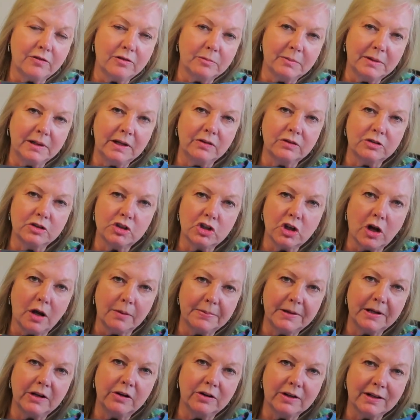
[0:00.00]
from another
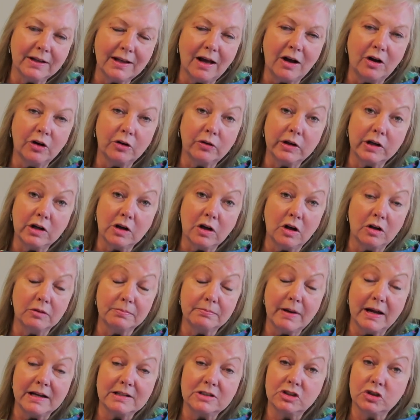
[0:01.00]
shop here in Calgary called
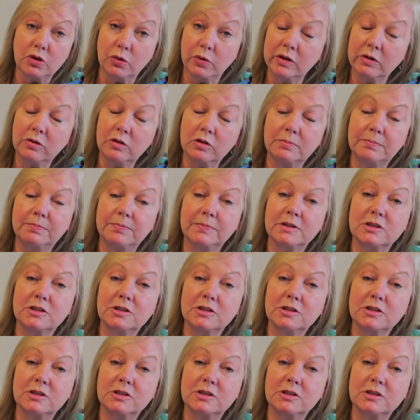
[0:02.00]
My Sewing Room.